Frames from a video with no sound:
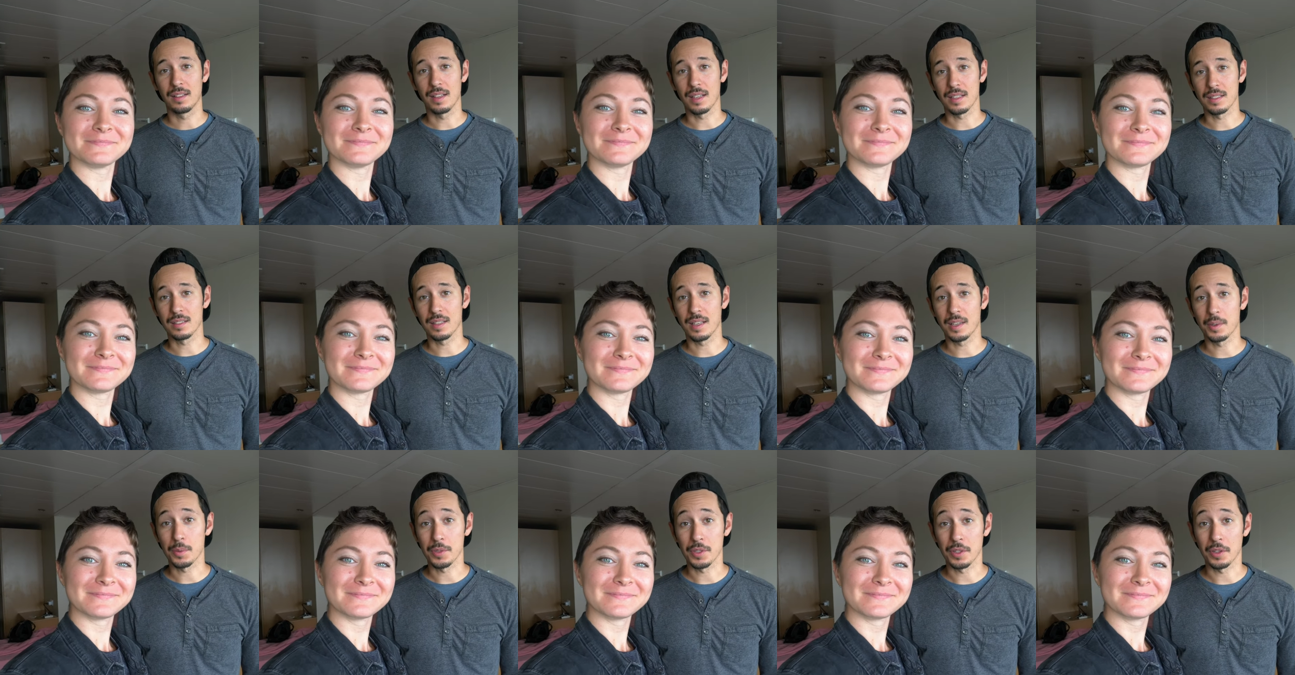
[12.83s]
Speaker 1: Last night
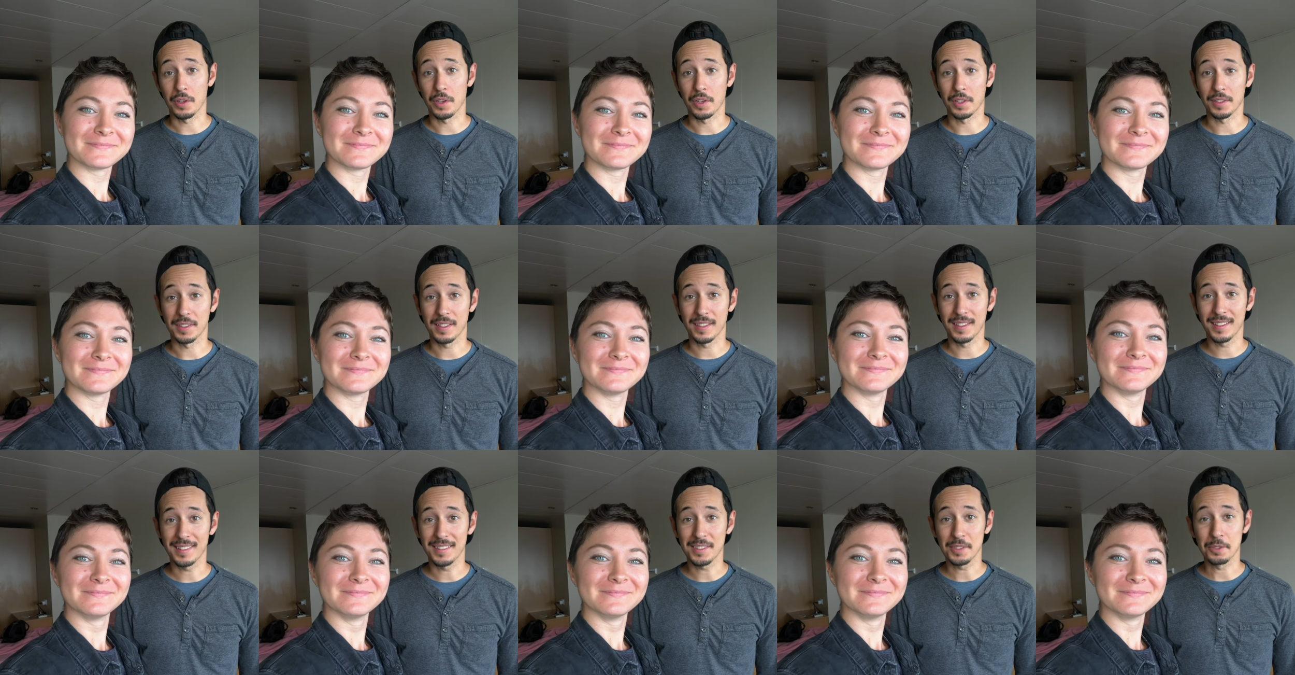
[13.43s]
was a long
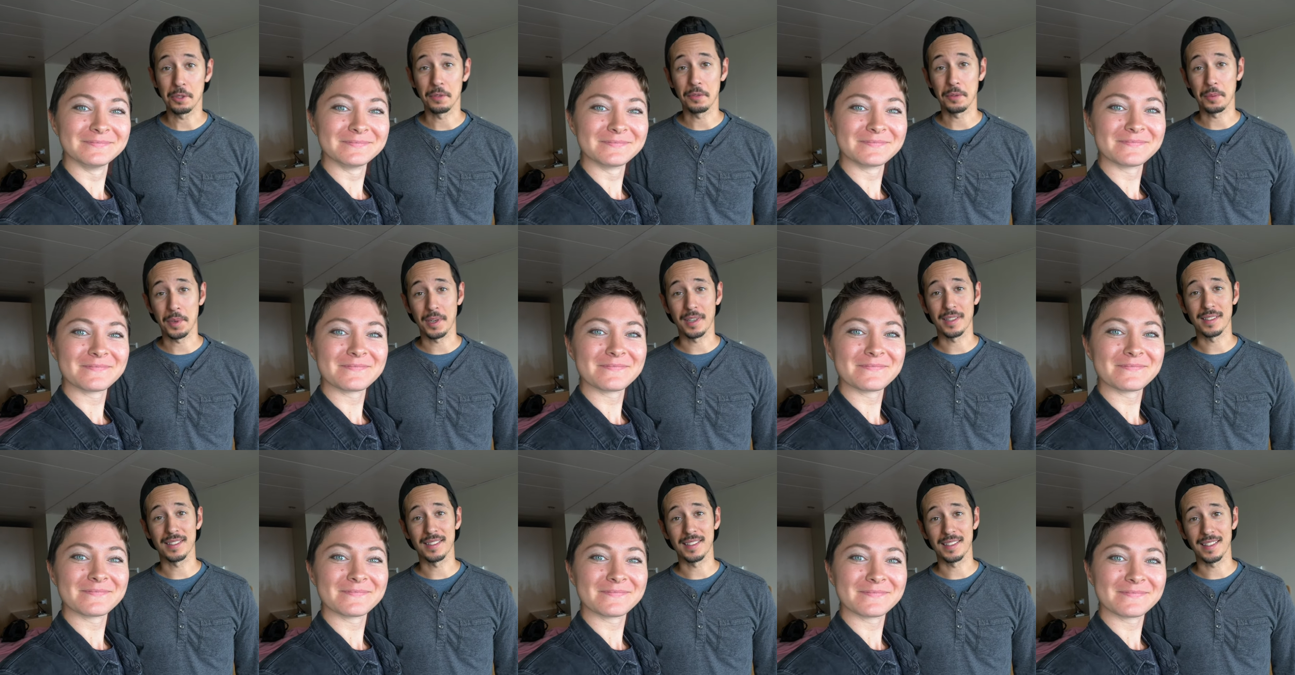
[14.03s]
night, so if you wanna
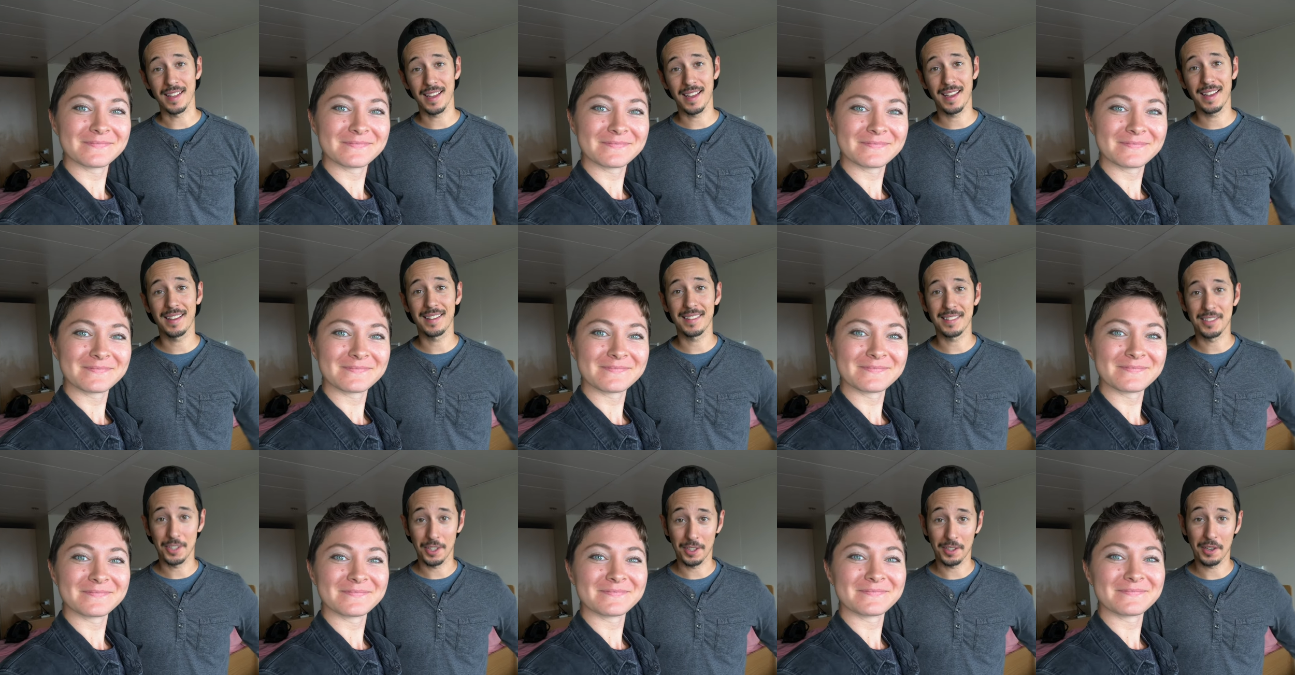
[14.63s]
see that,
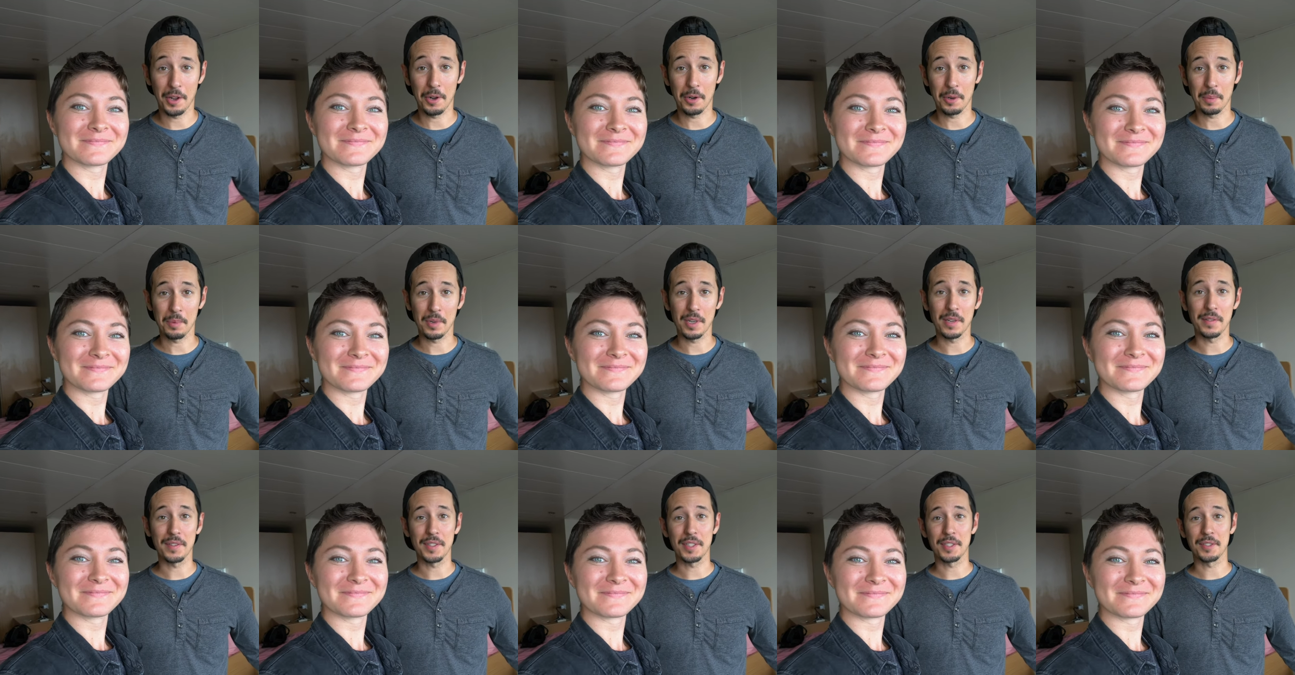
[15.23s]
check out our
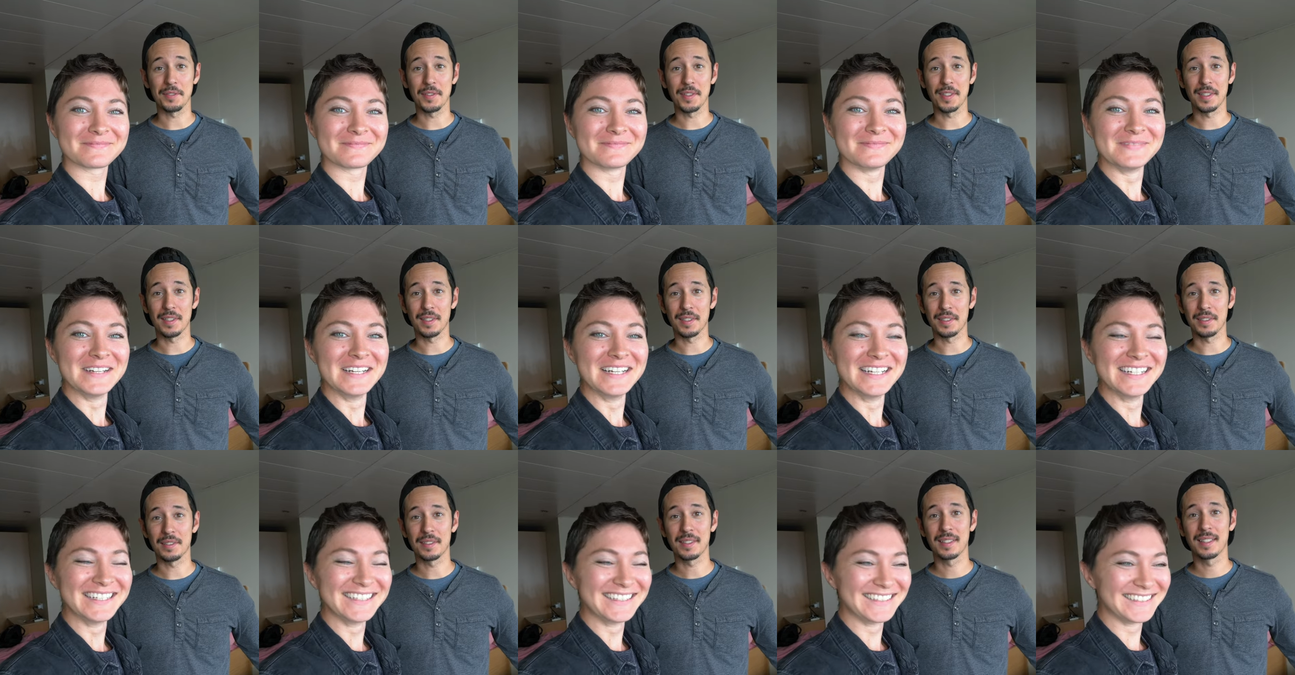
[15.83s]
previous
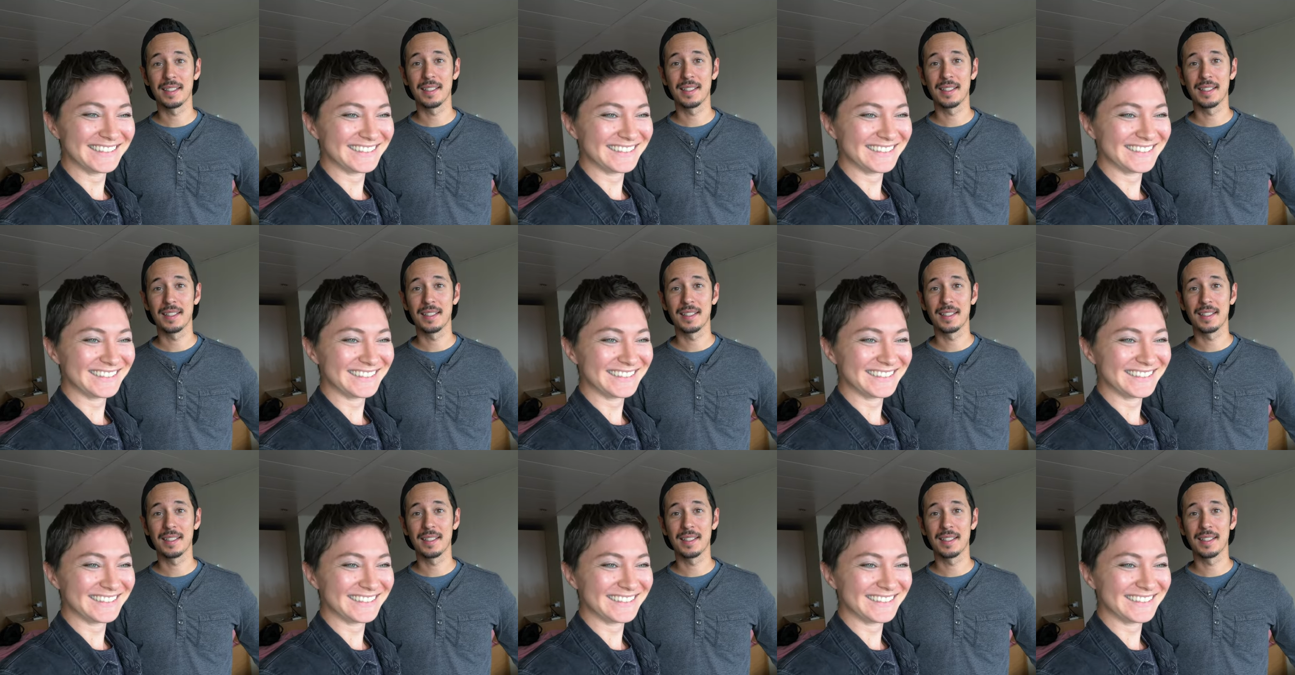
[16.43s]
video.